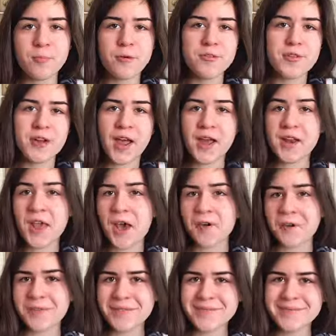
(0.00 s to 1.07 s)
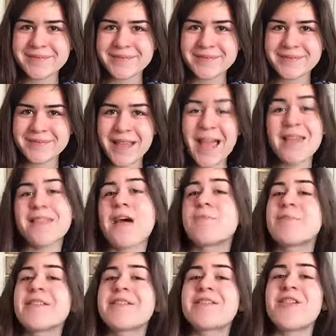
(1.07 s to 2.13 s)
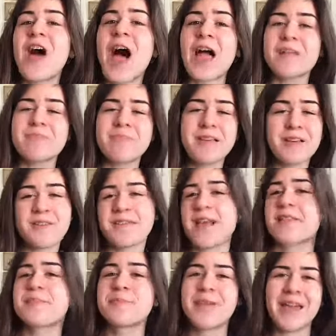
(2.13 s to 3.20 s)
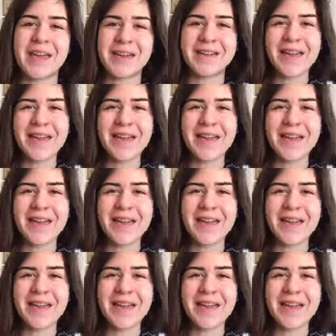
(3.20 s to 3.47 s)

person I know. And that means a lot because that's me.